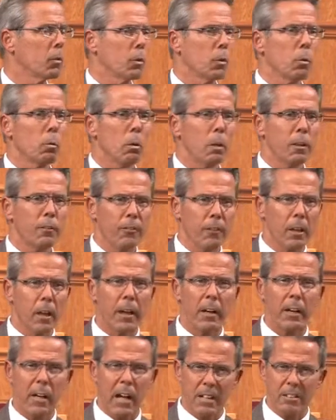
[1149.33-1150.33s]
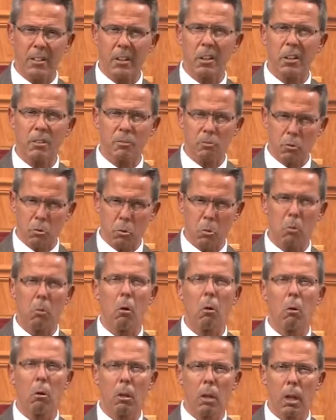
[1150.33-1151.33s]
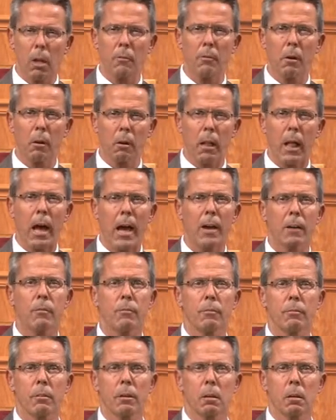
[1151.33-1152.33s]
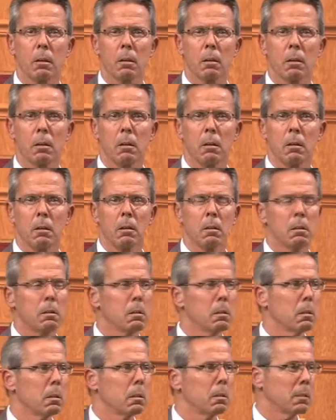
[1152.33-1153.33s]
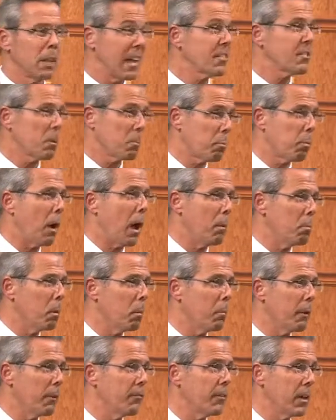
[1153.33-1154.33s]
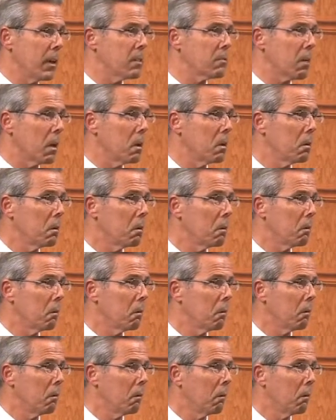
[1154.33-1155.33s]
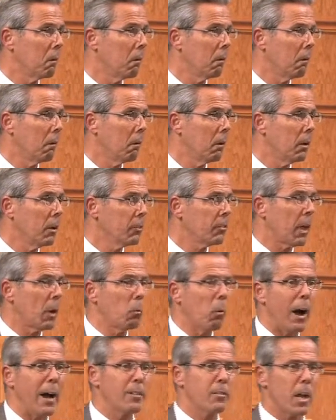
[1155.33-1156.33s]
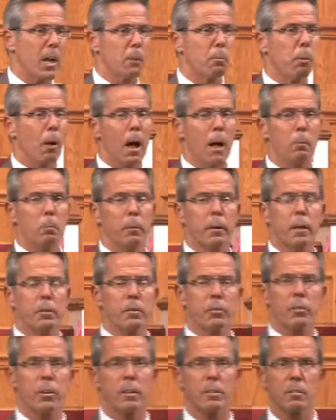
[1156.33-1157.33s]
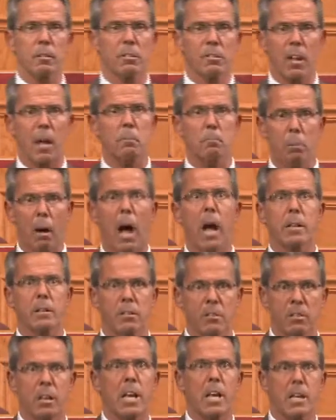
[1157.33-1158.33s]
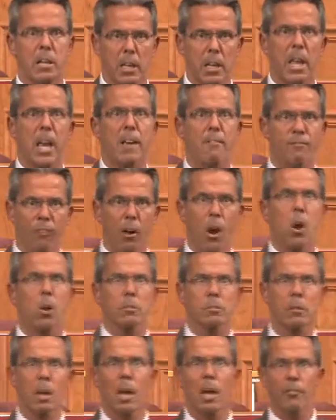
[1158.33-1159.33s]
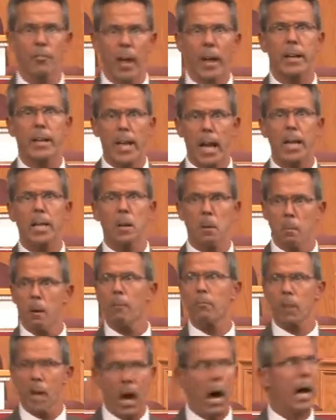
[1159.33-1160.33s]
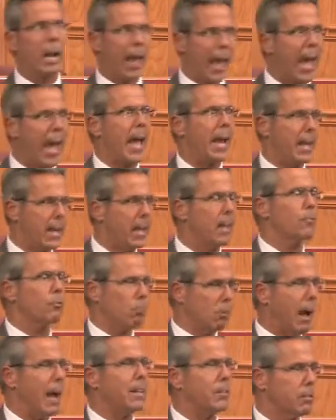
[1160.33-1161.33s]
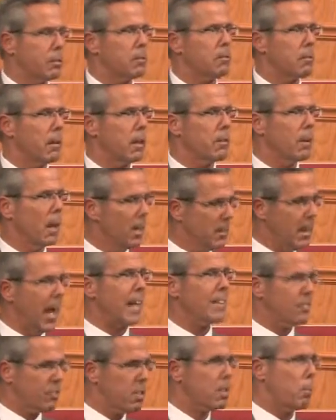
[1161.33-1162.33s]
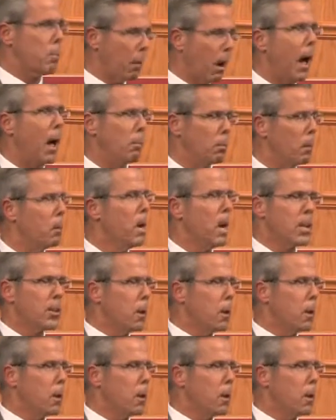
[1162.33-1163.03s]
Do you really feel like God's in control of your life? That's a problem if He isn't say, why is that a problem? Because Jesus said, But seek ye first the kingdom of God and his righteousness. That's the problem.